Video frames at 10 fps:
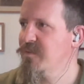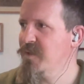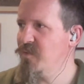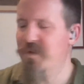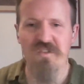
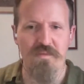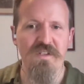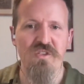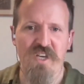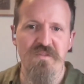
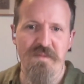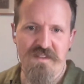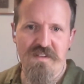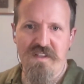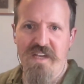reasonable
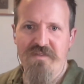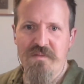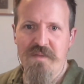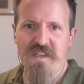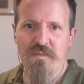adjustments to life
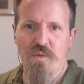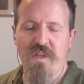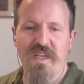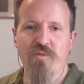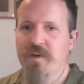to make it more
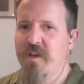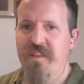livable.